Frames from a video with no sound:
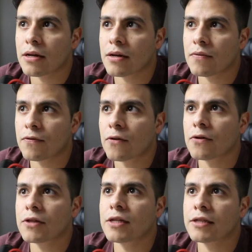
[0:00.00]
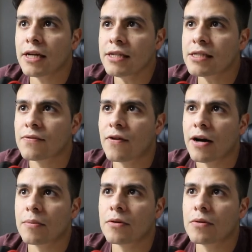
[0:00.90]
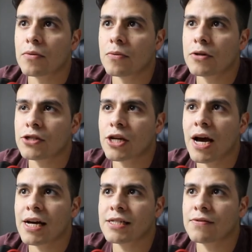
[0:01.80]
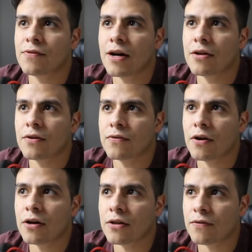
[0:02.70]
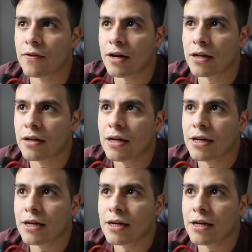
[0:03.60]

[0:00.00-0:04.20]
for the test variable, which has a value of undefined,